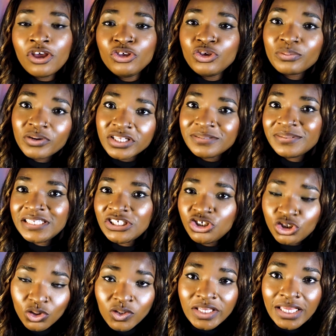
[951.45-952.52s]
you must be
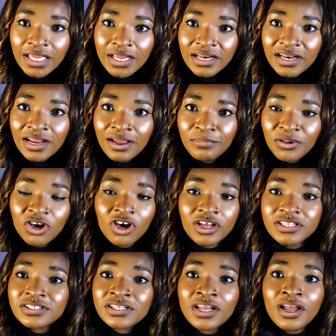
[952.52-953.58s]
joking,
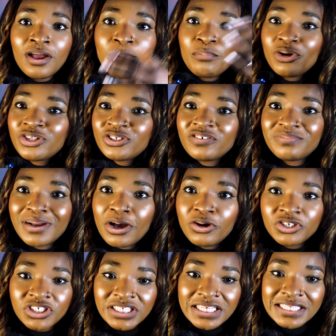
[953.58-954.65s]
because most of my
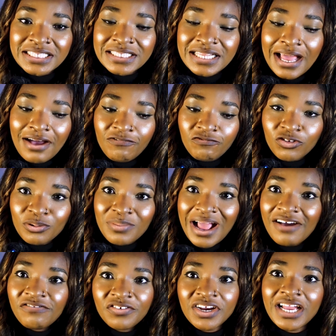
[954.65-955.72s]
audience are from
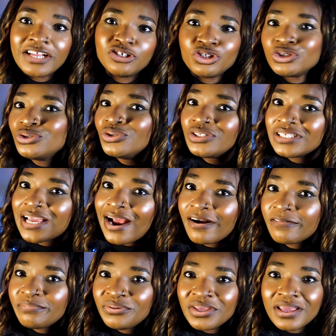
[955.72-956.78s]
Africa. Do you know the
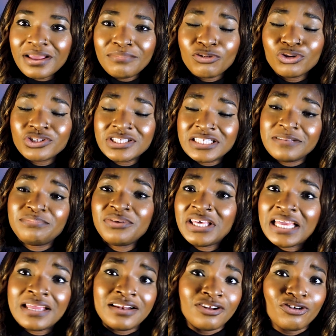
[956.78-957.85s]
RPM or
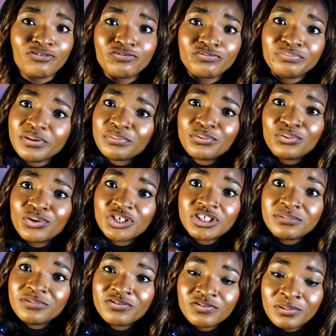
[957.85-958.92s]
CPN of people
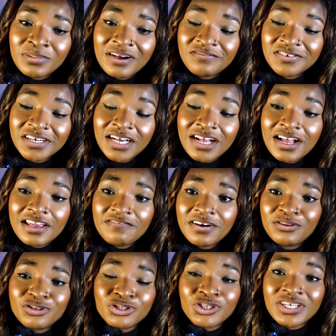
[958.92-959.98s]
watching me from Africa? If I
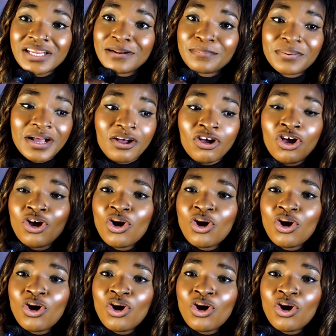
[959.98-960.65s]
was talking about